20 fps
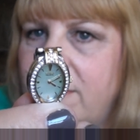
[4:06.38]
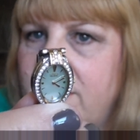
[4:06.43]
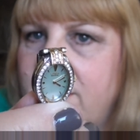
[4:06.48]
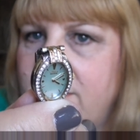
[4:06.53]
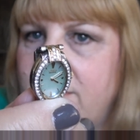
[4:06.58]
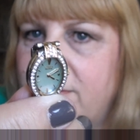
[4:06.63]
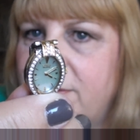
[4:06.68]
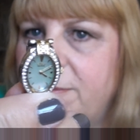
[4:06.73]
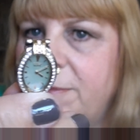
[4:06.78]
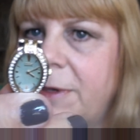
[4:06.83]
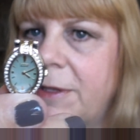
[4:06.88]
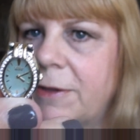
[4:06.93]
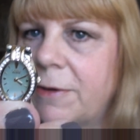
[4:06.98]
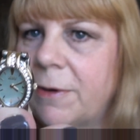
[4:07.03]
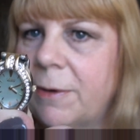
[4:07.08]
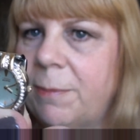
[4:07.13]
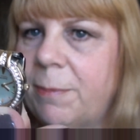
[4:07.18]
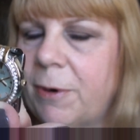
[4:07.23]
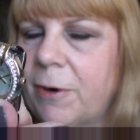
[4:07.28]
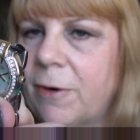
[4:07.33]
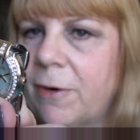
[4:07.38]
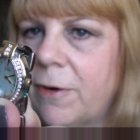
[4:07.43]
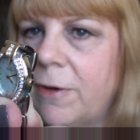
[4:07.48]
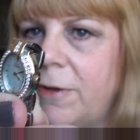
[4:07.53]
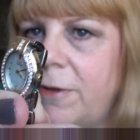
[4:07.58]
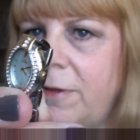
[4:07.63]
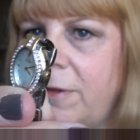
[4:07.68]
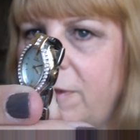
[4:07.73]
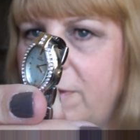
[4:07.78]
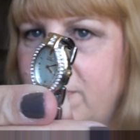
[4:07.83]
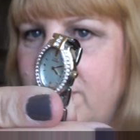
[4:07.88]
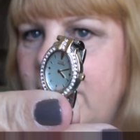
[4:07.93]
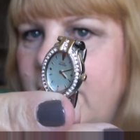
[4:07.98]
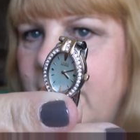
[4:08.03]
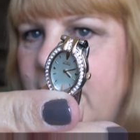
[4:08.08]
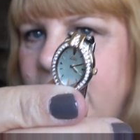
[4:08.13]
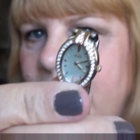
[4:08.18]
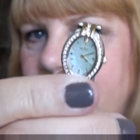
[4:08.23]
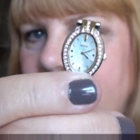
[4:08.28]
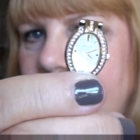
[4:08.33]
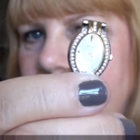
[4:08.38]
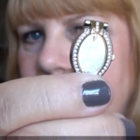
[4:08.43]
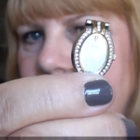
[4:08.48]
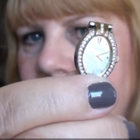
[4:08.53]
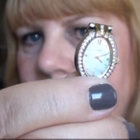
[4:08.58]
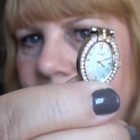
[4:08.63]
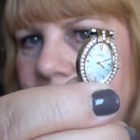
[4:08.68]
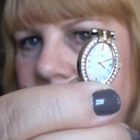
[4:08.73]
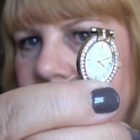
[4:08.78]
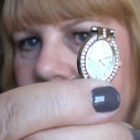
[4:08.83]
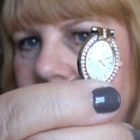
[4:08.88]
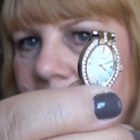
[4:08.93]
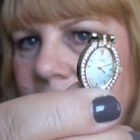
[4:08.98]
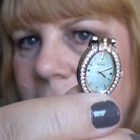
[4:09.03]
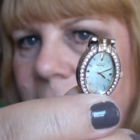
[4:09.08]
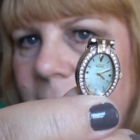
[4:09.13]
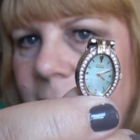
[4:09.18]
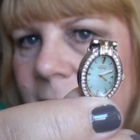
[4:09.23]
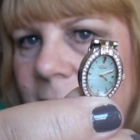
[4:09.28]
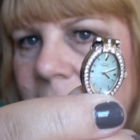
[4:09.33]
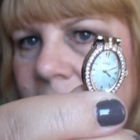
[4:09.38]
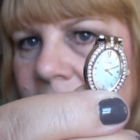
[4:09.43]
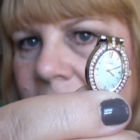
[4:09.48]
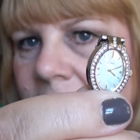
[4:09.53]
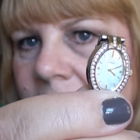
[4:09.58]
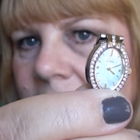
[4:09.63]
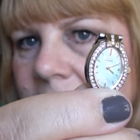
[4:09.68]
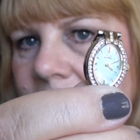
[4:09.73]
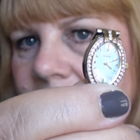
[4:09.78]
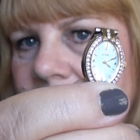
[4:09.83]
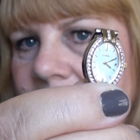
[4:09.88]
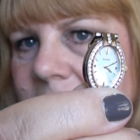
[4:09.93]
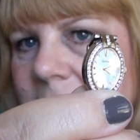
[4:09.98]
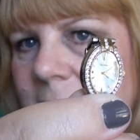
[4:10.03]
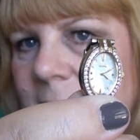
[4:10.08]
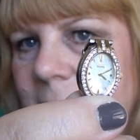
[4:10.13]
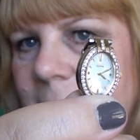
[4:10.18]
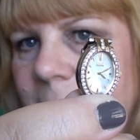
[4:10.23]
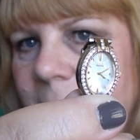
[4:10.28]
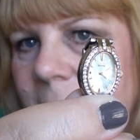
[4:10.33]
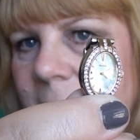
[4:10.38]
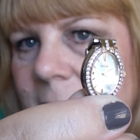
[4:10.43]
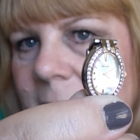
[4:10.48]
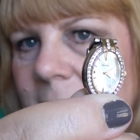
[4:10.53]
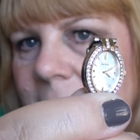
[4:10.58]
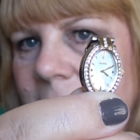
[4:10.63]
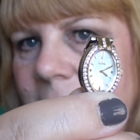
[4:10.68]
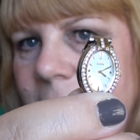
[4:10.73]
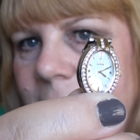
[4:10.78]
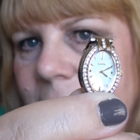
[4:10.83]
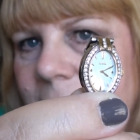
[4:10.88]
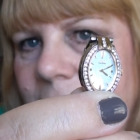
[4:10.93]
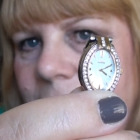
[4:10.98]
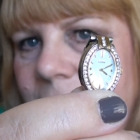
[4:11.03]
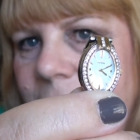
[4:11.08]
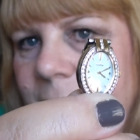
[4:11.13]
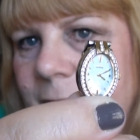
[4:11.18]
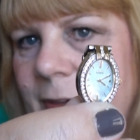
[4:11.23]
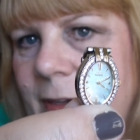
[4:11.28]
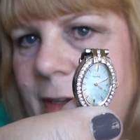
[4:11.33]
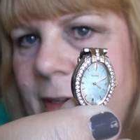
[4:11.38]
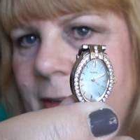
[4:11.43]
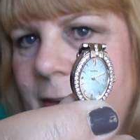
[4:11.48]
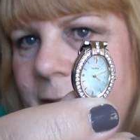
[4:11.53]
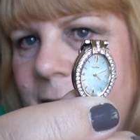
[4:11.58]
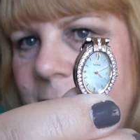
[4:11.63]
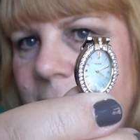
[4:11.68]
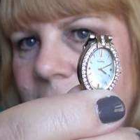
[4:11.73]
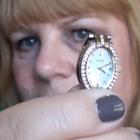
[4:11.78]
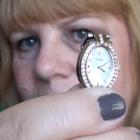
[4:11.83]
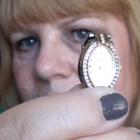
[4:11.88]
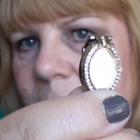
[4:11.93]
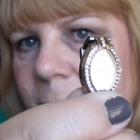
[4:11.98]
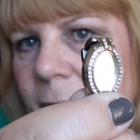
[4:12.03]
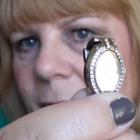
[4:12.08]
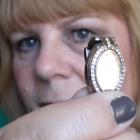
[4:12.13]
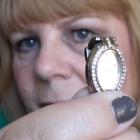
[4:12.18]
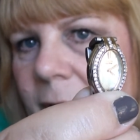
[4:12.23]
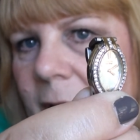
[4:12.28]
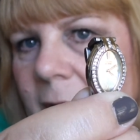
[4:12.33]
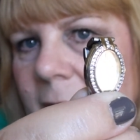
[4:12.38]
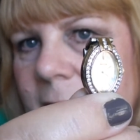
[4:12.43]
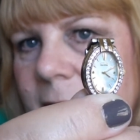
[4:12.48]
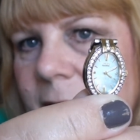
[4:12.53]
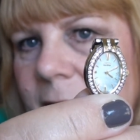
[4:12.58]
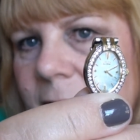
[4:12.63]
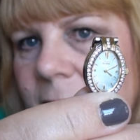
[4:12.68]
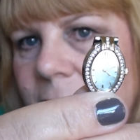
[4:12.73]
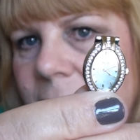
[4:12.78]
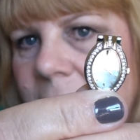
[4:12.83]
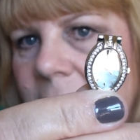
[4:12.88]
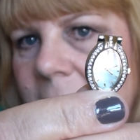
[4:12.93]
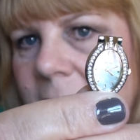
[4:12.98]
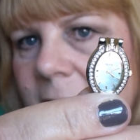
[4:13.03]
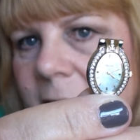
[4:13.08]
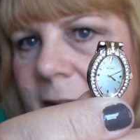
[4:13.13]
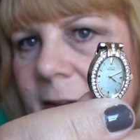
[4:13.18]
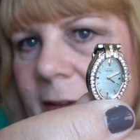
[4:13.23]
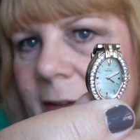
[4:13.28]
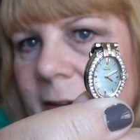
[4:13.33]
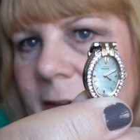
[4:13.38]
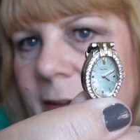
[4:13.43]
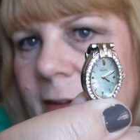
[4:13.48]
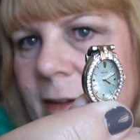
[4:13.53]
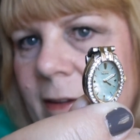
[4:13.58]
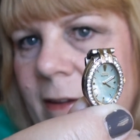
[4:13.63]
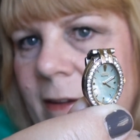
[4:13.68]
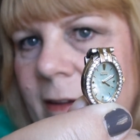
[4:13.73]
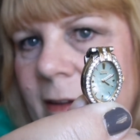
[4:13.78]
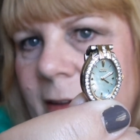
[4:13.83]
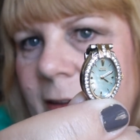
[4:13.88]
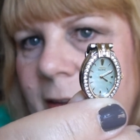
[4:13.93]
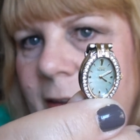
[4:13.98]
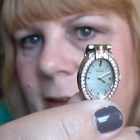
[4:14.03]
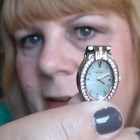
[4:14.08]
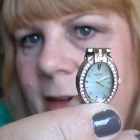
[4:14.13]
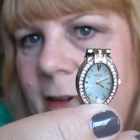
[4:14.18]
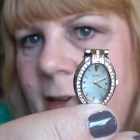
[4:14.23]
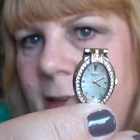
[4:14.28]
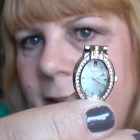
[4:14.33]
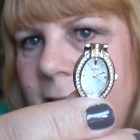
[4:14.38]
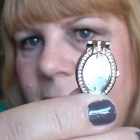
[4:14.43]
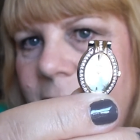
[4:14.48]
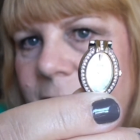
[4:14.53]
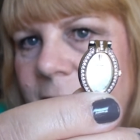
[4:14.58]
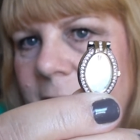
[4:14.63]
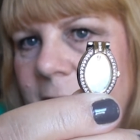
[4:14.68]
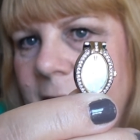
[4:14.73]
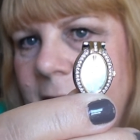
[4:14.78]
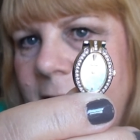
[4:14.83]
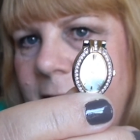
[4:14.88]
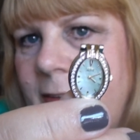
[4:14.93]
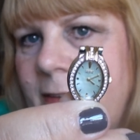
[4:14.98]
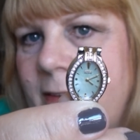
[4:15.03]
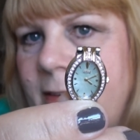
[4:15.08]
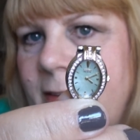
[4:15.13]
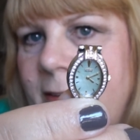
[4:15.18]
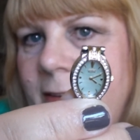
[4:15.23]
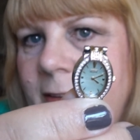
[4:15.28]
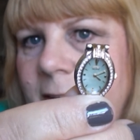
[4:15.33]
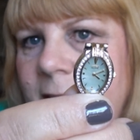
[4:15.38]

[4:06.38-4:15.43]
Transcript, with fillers: It's mother of pearl. I don't know if you can tell in this light right now if you could see the pearlized effect on the face.